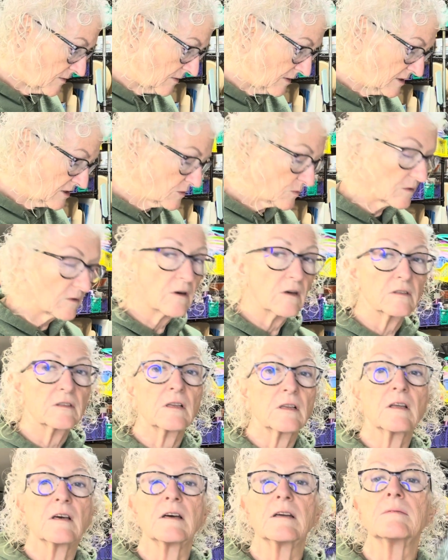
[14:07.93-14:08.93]
this one crawled a
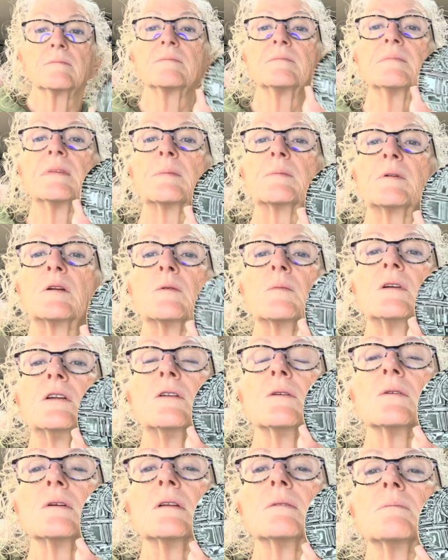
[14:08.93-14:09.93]
lot. I'm gonna
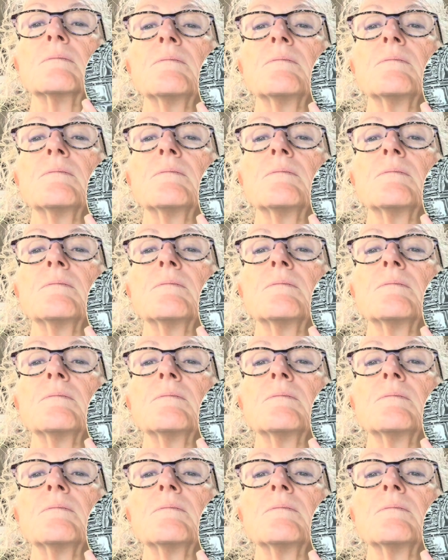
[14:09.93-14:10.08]
redo it.